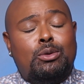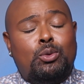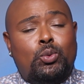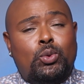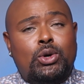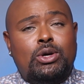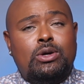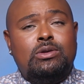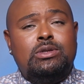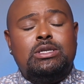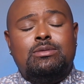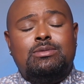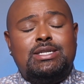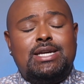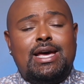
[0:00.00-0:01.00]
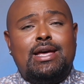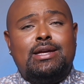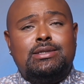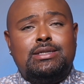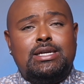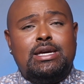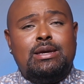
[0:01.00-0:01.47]
the words of Tag
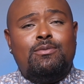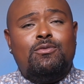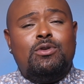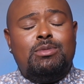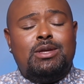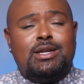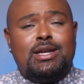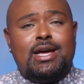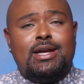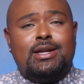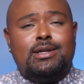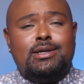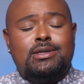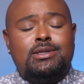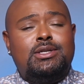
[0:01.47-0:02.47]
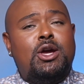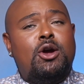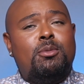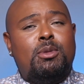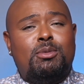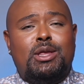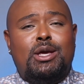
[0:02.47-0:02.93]
Team from the 90s, y'all
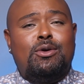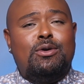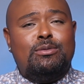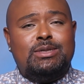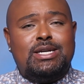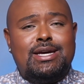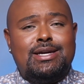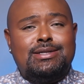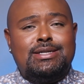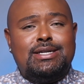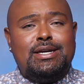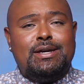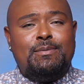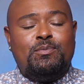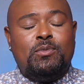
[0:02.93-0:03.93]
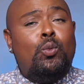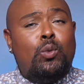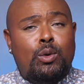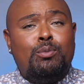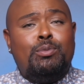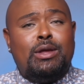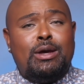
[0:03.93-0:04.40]
remember that group Tag Team?
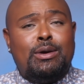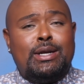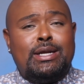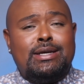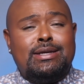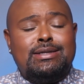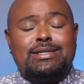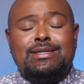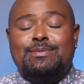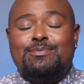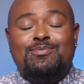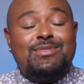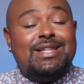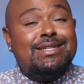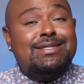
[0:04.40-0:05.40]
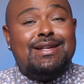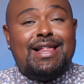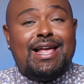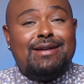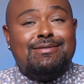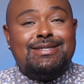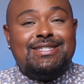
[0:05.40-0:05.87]
Whoop, there it is. That's all I
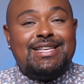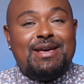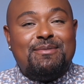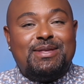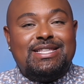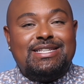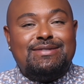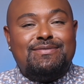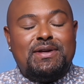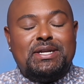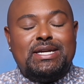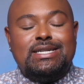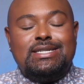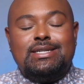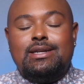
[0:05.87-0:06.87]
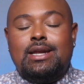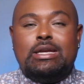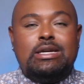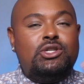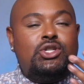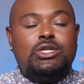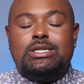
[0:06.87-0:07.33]
have to say about this foundation.
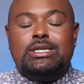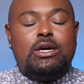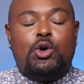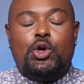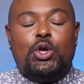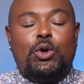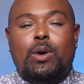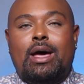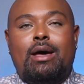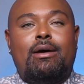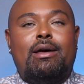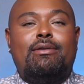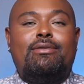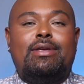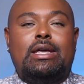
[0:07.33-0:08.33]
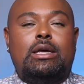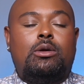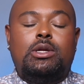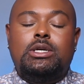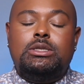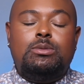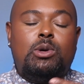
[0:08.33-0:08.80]
This should tell you how I feel
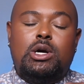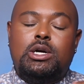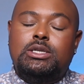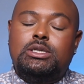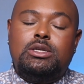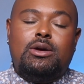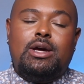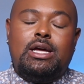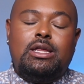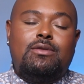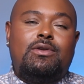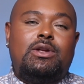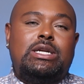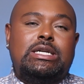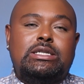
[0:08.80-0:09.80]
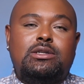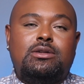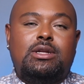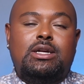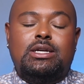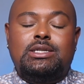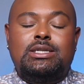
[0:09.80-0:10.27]
as far as, you know, how the foundation
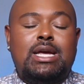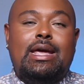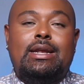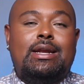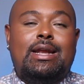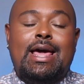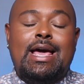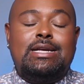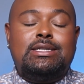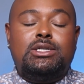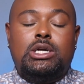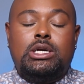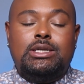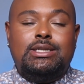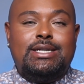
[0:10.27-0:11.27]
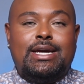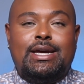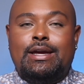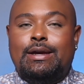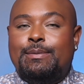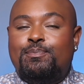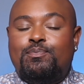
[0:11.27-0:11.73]
looks. It lasts all
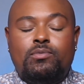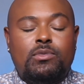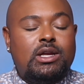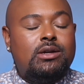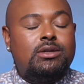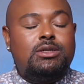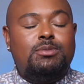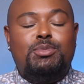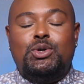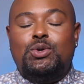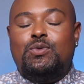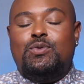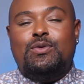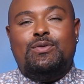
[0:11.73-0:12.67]
day. It's a beautiful